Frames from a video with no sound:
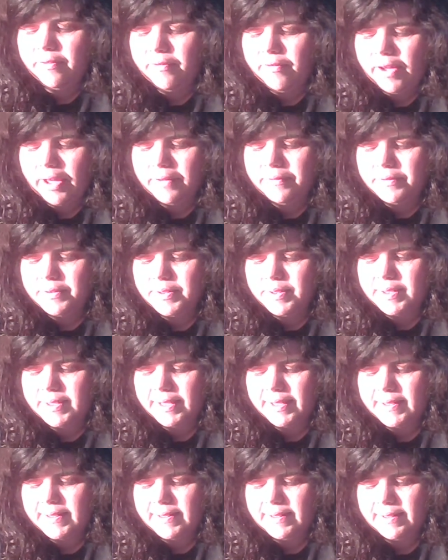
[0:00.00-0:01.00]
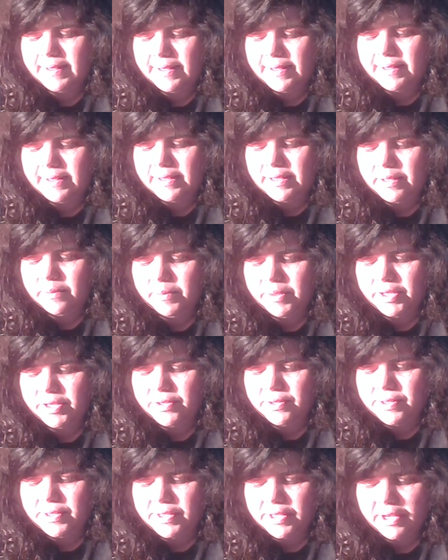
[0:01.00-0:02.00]
5 to 6
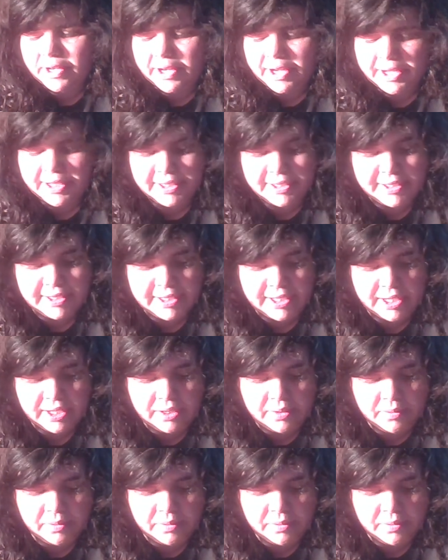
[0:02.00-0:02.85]
centimeters high, they